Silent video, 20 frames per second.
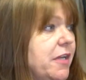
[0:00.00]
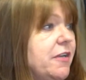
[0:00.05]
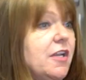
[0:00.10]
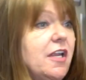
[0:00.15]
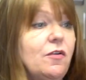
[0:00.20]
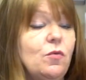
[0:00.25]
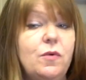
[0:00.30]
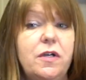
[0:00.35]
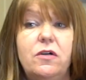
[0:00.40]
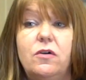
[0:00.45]
And
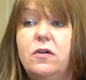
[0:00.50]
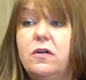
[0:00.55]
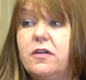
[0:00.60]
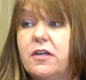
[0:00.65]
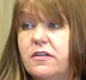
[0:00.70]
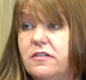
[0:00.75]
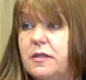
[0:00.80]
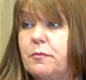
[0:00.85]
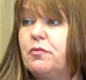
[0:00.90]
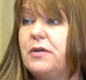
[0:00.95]
then we're all
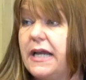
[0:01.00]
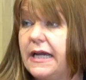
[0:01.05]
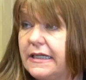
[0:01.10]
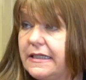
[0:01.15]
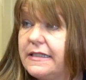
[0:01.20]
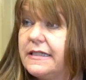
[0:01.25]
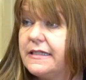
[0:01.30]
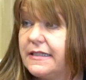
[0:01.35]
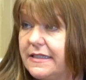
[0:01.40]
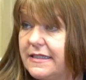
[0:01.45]
going to
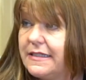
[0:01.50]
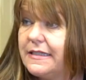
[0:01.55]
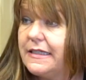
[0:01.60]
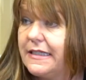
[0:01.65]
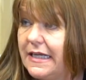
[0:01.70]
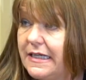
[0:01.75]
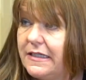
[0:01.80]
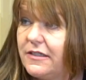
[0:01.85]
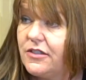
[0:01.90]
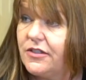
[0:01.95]
practice this
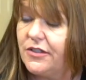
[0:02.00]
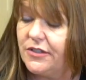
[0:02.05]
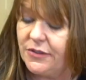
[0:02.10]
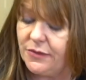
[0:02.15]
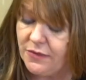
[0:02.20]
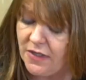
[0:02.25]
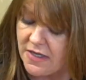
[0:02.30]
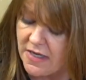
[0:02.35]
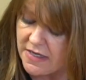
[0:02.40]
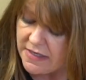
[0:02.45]
today too.
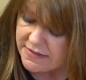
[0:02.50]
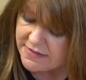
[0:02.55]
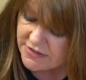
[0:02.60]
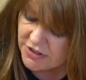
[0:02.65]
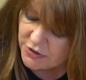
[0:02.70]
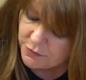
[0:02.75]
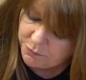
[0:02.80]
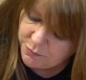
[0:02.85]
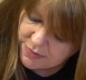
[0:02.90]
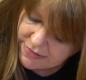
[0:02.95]

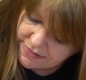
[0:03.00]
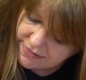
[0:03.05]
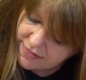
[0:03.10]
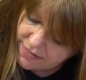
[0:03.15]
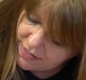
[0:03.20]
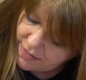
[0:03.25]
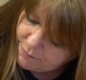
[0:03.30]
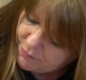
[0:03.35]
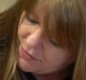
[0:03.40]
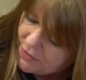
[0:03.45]
So pick
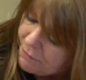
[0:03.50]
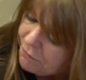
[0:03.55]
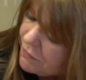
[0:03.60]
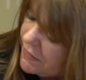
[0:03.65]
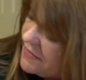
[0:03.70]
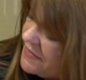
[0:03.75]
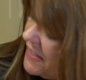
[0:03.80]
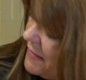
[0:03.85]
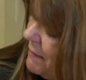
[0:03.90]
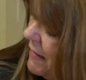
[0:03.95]
up,
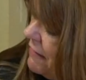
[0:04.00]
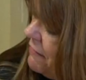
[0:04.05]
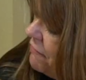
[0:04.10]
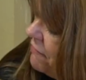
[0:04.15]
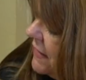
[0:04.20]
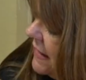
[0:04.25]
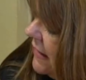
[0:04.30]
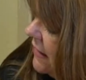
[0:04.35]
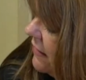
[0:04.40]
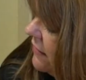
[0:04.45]
see my
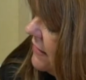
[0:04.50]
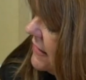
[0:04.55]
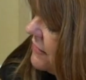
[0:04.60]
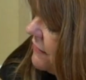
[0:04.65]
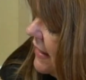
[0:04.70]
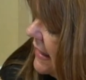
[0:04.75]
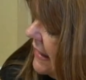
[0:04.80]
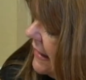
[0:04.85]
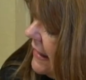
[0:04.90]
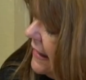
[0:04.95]
finger is
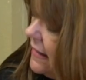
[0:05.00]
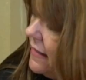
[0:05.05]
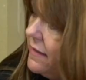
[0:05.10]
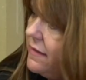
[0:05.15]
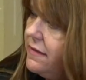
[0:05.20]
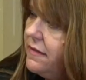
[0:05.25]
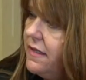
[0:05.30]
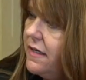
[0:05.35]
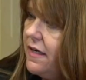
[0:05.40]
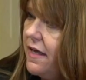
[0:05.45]
right
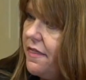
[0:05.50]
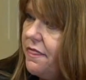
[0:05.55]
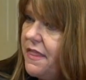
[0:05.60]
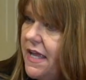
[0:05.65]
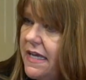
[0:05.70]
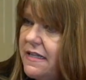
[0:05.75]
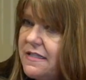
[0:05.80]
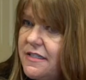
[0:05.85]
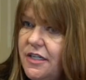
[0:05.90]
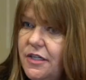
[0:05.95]
here.
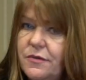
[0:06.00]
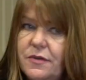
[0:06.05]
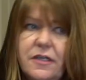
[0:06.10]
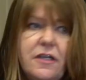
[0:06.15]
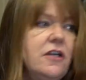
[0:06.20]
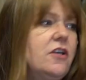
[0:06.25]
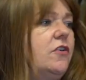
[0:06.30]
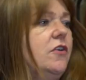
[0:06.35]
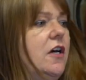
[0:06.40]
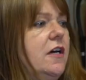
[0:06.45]
That's going
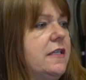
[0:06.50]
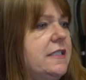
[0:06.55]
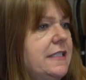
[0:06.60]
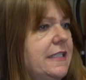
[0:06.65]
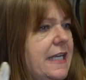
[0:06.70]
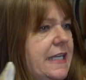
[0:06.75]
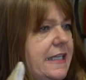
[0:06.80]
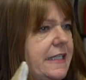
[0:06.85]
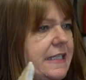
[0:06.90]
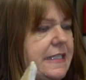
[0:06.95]
across
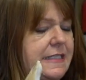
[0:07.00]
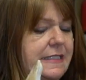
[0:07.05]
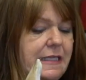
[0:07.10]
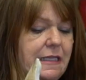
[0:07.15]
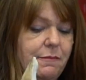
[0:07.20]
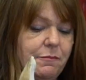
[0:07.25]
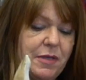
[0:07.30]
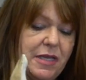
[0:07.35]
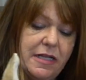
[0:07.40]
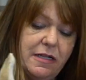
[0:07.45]
like the
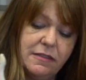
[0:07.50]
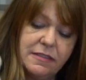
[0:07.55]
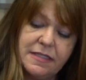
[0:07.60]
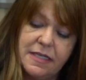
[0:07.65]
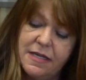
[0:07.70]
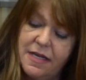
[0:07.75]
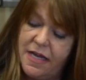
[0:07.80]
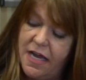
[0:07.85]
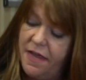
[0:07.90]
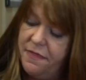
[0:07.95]
seatbelt,
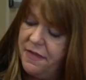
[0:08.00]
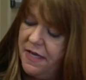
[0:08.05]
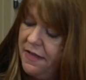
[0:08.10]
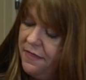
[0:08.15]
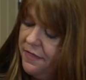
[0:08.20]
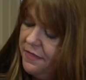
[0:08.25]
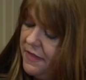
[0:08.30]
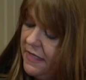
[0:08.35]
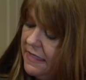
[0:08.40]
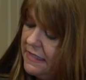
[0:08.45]
and
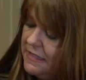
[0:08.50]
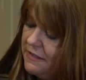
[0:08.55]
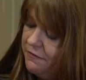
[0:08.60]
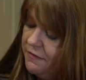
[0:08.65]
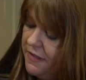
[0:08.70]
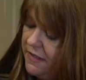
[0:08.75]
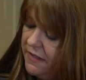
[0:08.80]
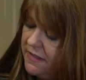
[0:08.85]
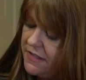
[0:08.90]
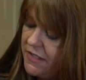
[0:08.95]
then these
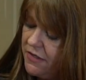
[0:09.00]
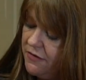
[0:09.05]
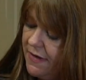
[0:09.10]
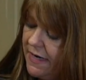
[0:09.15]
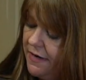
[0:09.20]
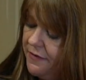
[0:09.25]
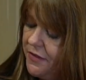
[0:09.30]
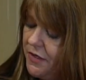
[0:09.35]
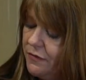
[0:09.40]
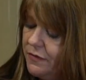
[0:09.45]
fingers are
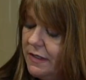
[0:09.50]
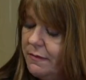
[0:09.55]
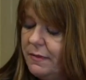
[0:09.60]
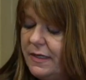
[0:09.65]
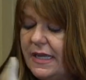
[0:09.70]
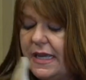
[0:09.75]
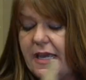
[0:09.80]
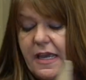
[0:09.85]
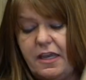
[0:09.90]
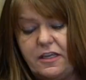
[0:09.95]
around the rib
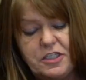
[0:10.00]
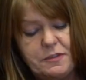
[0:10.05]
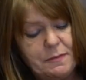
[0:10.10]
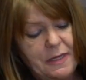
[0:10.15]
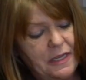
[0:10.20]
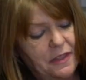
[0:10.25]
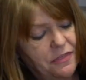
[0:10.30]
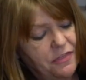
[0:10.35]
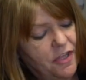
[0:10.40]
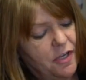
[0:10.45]
cage,
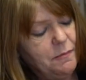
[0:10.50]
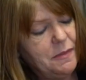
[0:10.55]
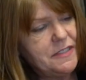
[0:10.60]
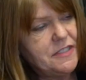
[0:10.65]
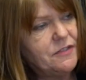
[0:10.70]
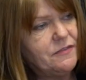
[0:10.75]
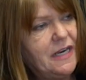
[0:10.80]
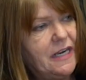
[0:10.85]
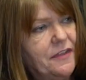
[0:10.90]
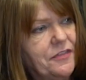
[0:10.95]
my thumb
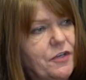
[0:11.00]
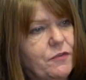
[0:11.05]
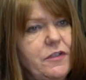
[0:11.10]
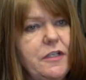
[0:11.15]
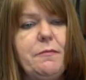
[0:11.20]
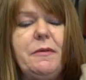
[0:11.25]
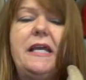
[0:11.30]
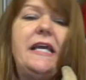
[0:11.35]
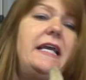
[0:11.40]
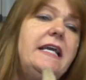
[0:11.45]
is around the
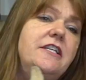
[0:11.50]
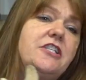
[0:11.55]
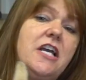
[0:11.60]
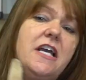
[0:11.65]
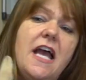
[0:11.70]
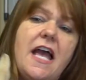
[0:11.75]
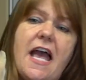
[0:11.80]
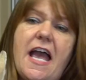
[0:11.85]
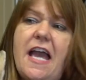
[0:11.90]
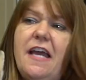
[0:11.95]
rib cage,
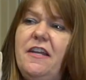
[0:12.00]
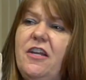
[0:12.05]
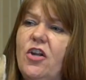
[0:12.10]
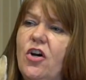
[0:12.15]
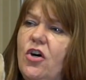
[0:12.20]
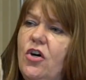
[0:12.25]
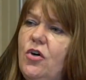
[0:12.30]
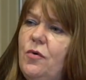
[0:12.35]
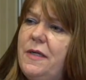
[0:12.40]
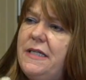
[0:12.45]
and it
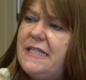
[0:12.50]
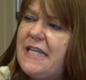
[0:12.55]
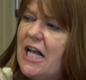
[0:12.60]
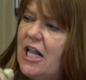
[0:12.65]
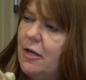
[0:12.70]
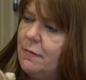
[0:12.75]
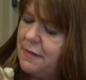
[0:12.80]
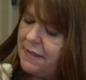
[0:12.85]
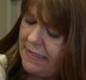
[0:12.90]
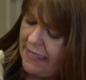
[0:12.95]
always
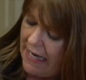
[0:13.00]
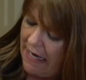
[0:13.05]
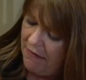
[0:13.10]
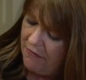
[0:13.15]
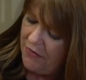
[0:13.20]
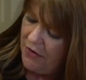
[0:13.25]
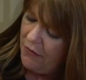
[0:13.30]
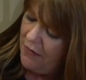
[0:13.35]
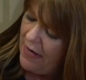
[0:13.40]
helps to have the